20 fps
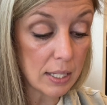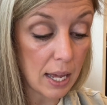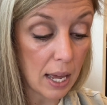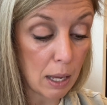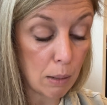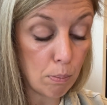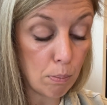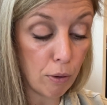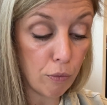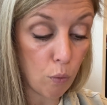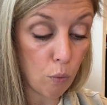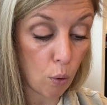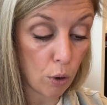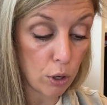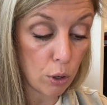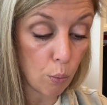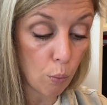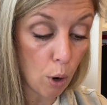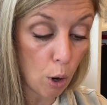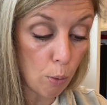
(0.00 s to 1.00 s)
head before
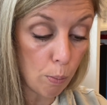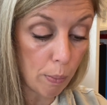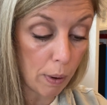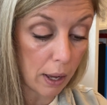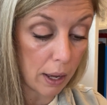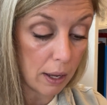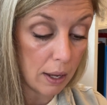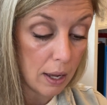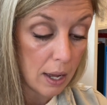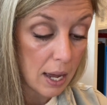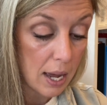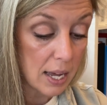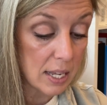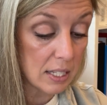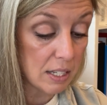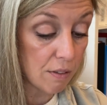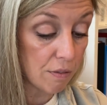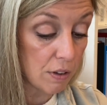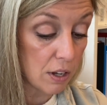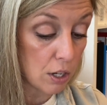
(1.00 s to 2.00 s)
Europa, as
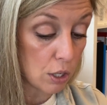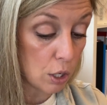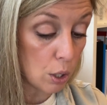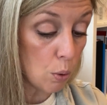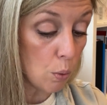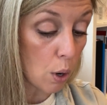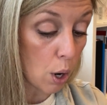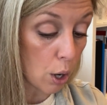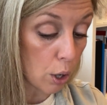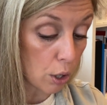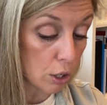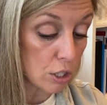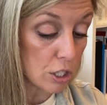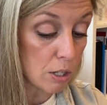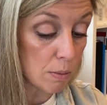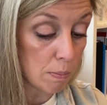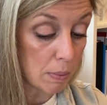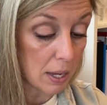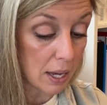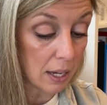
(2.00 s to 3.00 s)
if he knew her to
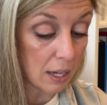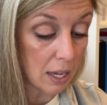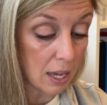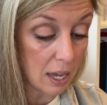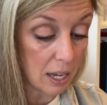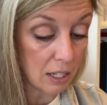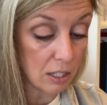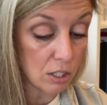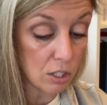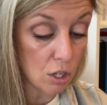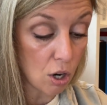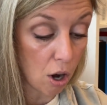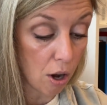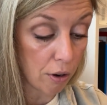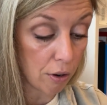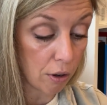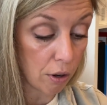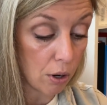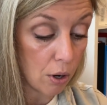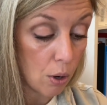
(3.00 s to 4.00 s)
be a king's
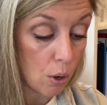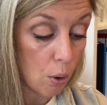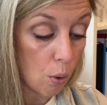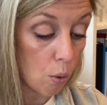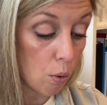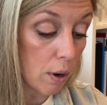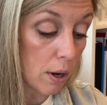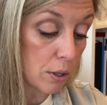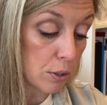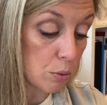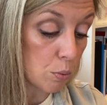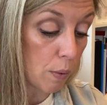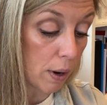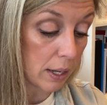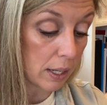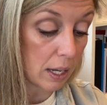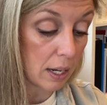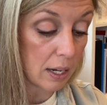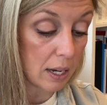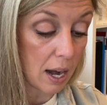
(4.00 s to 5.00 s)
daughter, or else
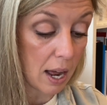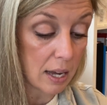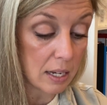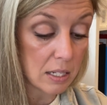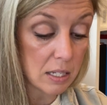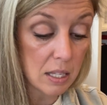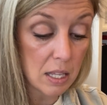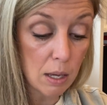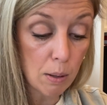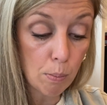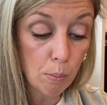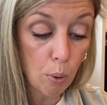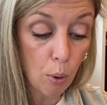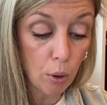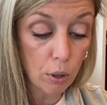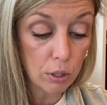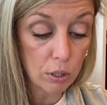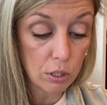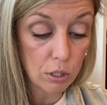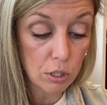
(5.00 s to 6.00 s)
recognized the
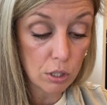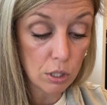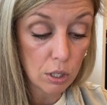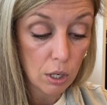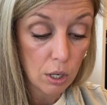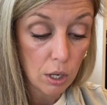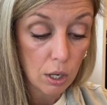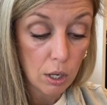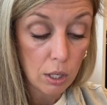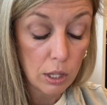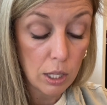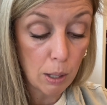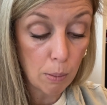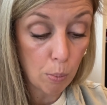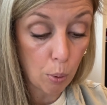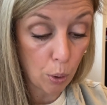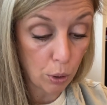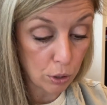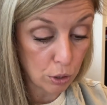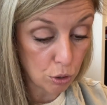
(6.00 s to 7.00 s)

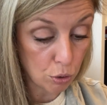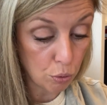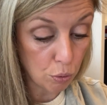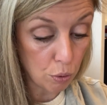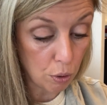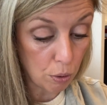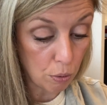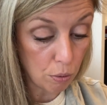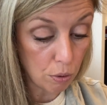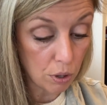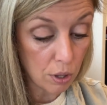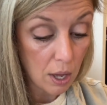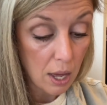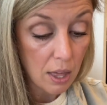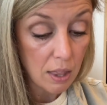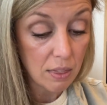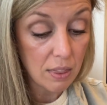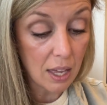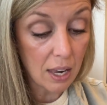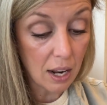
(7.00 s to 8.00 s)
important truth
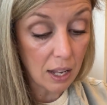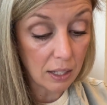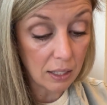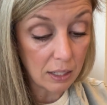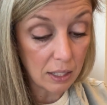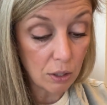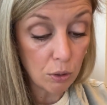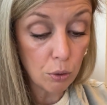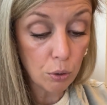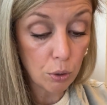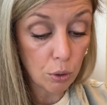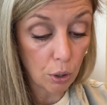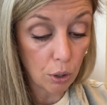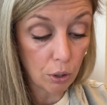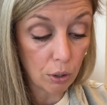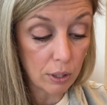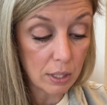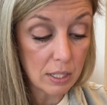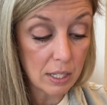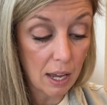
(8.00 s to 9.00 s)
that a little
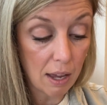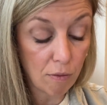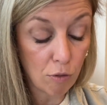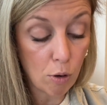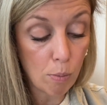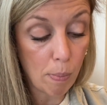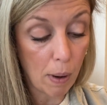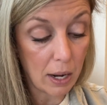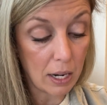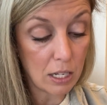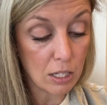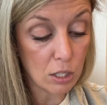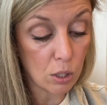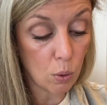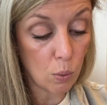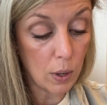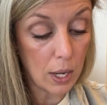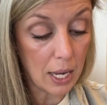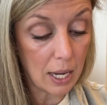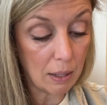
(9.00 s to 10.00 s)
girl is everybody's
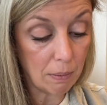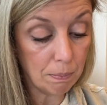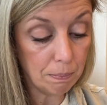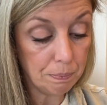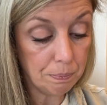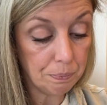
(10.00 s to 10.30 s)
queen.